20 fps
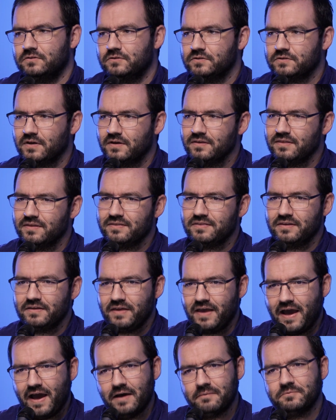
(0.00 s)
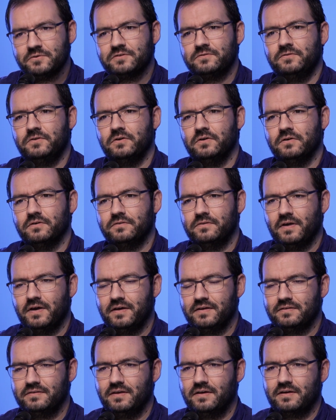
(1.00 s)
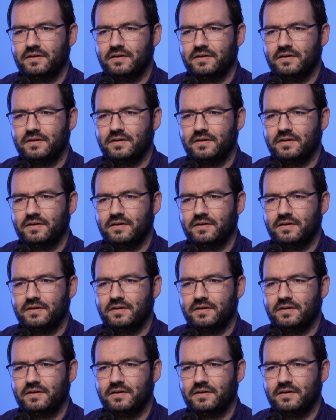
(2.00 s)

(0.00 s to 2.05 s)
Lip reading: just kind of the atmosphere that